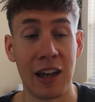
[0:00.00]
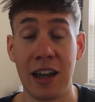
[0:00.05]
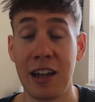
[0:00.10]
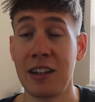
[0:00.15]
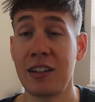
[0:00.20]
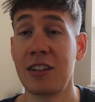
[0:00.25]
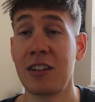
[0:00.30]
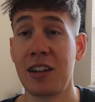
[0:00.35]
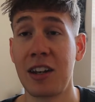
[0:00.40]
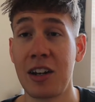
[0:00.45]

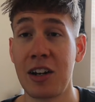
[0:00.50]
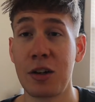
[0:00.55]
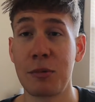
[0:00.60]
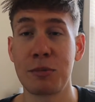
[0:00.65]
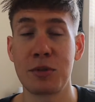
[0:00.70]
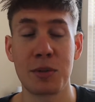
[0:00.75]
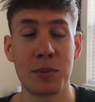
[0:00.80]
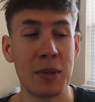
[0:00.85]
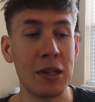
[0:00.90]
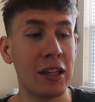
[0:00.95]
and to hear
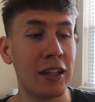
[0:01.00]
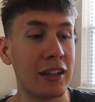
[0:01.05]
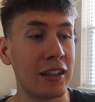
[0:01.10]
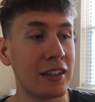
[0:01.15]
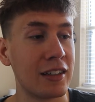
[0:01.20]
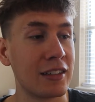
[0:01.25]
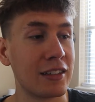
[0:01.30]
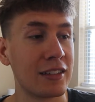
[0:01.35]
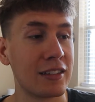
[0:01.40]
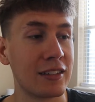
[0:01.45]
him speak.
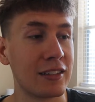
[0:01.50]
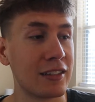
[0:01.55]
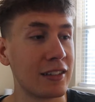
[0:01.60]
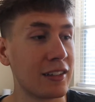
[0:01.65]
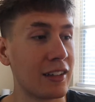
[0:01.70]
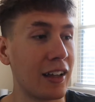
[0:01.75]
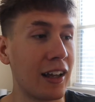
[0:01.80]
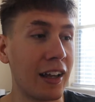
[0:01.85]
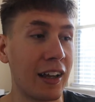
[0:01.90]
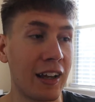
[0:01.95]

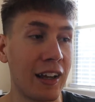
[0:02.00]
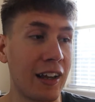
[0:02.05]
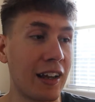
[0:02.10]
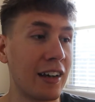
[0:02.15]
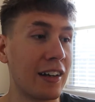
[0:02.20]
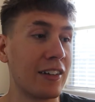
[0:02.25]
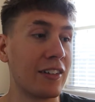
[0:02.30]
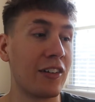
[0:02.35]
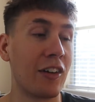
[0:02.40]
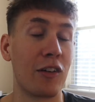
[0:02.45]
Like, I
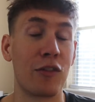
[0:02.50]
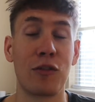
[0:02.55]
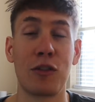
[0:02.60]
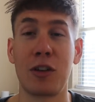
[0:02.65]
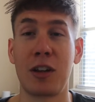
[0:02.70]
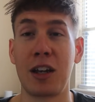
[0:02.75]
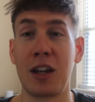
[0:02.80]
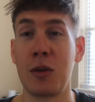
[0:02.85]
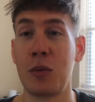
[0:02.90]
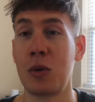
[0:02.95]
don't know, I
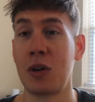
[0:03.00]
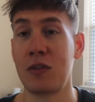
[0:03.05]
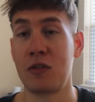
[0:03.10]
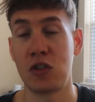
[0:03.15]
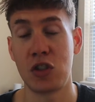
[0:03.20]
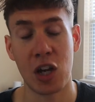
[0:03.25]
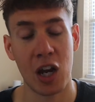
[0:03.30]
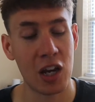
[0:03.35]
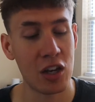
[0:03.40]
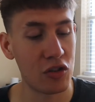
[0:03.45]
feel like it would have
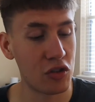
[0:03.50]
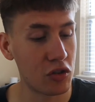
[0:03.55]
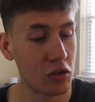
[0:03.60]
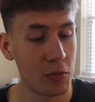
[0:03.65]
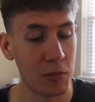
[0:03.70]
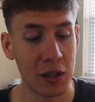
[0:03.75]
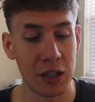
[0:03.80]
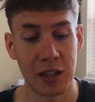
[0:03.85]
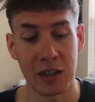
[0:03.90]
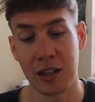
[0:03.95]
changed
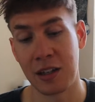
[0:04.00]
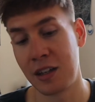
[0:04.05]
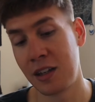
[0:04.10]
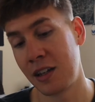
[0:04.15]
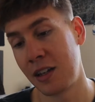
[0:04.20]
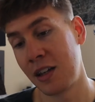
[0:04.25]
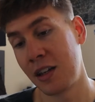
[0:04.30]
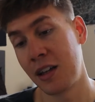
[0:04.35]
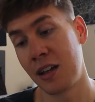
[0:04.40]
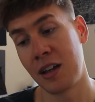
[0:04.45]
me
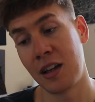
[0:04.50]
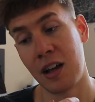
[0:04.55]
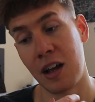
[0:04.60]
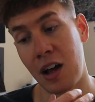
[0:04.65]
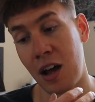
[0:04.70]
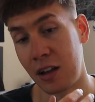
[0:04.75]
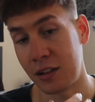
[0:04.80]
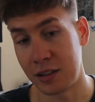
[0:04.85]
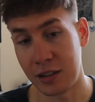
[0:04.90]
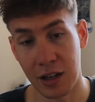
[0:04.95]

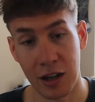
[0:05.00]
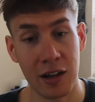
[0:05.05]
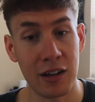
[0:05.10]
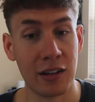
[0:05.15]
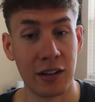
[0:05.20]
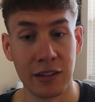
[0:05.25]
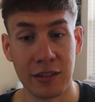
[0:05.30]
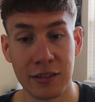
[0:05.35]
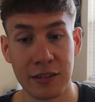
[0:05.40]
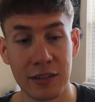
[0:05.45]
a
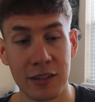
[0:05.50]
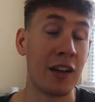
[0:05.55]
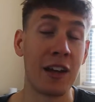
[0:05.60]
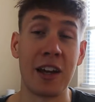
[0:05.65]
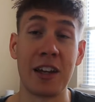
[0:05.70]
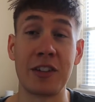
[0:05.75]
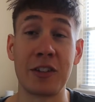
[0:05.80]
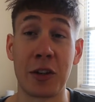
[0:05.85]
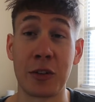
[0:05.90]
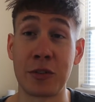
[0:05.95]
ton.
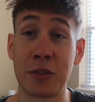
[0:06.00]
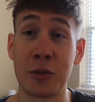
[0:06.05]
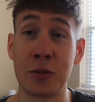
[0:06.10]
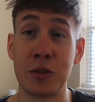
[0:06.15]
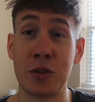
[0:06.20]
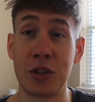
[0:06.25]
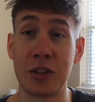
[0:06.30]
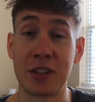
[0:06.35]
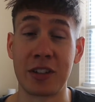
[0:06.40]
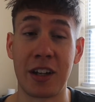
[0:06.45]
It's also
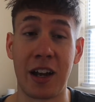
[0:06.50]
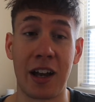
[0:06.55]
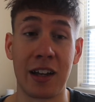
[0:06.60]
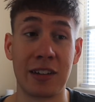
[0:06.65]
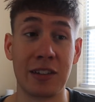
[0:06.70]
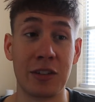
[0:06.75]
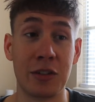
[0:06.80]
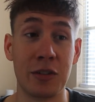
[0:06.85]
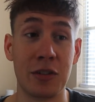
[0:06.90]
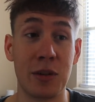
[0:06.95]
just
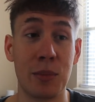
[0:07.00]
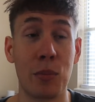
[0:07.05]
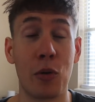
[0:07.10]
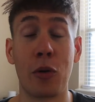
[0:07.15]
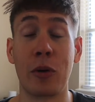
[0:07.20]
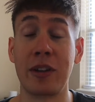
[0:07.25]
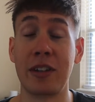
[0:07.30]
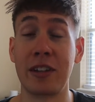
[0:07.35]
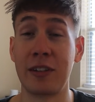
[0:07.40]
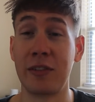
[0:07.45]
got to the
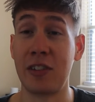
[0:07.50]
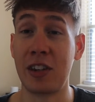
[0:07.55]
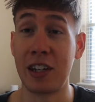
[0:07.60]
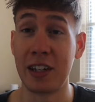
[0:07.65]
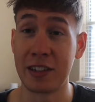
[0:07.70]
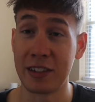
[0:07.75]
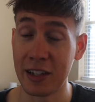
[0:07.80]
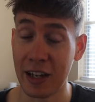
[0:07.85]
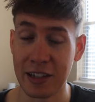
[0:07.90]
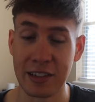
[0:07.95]
point of the
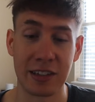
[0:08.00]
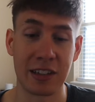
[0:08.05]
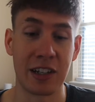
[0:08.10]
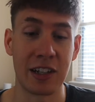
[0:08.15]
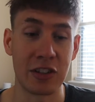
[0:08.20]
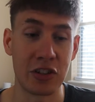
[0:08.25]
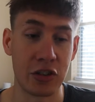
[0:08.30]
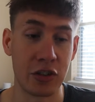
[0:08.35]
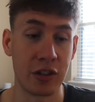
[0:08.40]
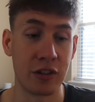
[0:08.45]

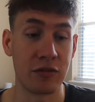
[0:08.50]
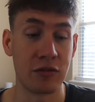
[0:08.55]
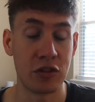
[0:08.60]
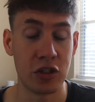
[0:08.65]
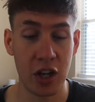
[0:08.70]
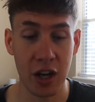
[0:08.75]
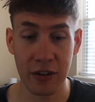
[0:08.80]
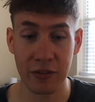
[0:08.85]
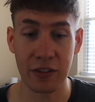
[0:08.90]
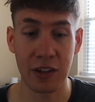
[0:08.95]
assassination of
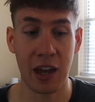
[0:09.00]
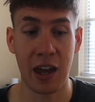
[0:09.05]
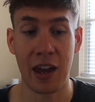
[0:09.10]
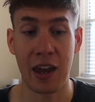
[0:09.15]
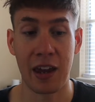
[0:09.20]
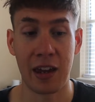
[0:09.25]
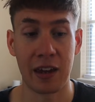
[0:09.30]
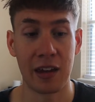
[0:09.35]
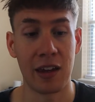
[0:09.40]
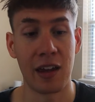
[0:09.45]

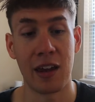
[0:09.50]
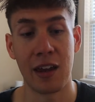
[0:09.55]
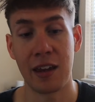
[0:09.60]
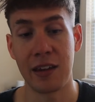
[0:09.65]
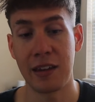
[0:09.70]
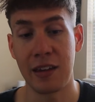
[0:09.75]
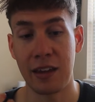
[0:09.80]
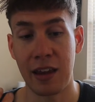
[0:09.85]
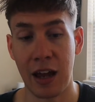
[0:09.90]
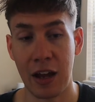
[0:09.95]
JFK
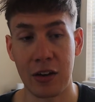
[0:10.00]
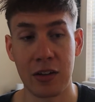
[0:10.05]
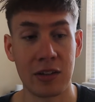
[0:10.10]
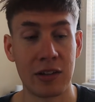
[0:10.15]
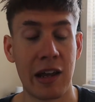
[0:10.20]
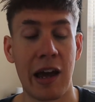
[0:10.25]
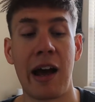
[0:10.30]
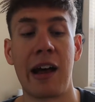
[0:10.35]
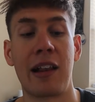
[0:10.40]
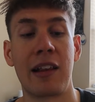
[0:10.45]
down in
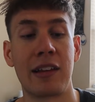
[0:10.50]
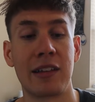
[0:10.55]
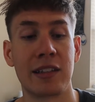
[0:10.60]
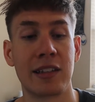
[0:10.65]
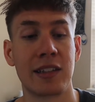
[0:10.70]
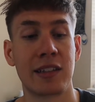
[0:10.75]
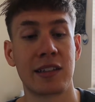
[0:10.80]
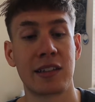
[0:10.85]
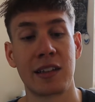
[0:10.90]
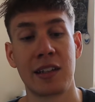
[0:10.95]

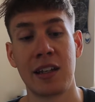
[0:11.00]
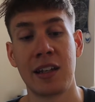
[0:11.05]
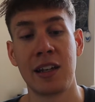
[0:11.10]
Dallas,